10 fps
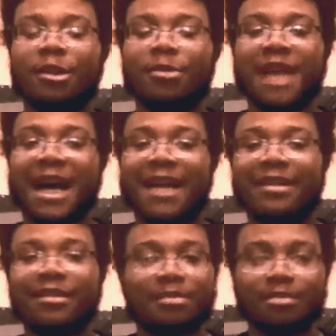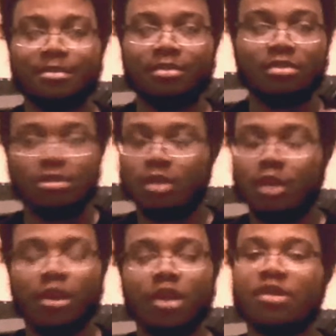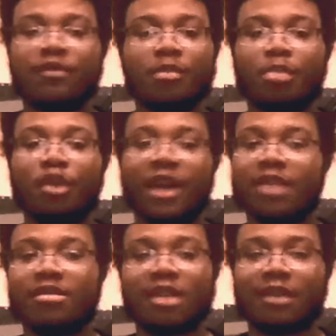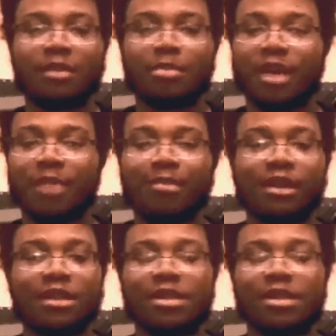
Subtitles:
dye, you could use it for both airsoft and paintball,